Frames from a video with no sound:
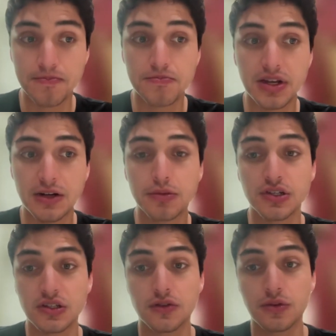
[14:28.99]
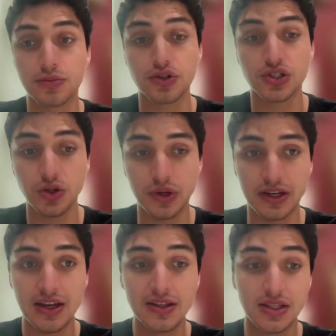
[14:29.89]
many prisons from
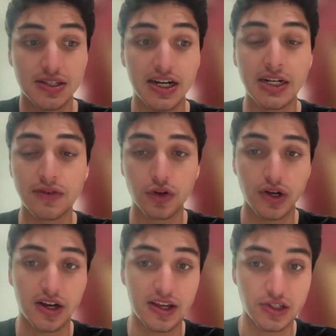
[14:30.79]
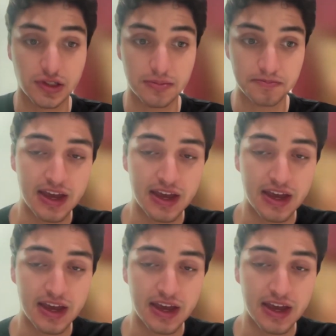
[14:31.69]
pursuing this kind of accreditation.